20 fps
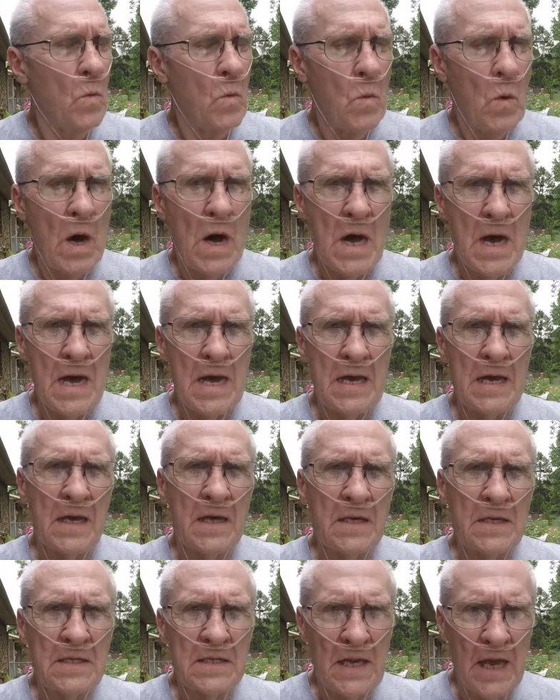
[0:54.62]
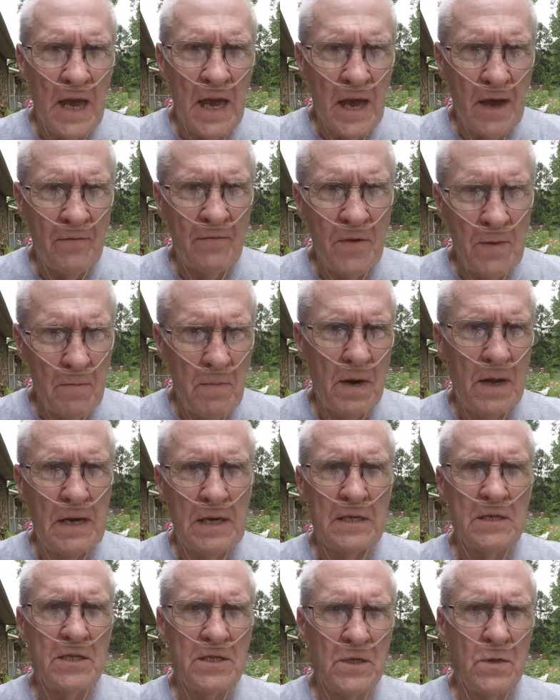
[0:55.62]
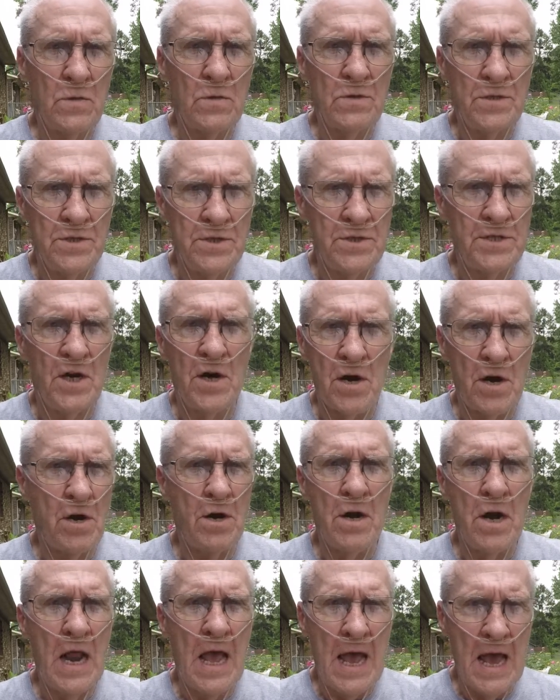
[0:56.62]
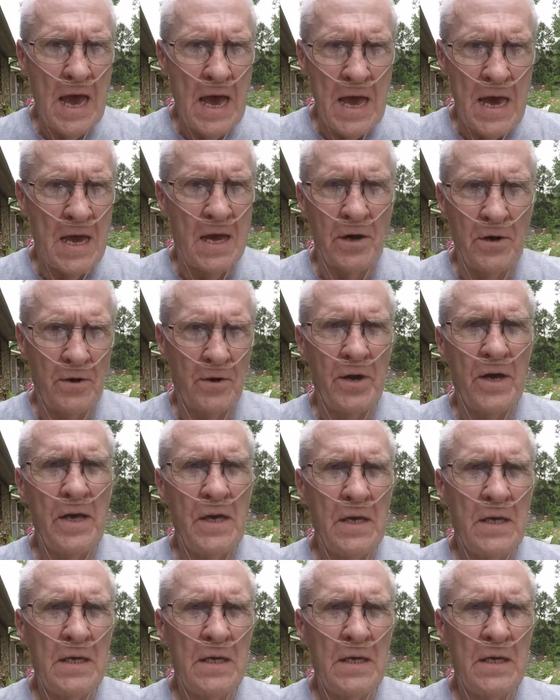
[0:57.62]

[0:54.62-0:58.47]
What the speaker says: Why is everybody so darn angry?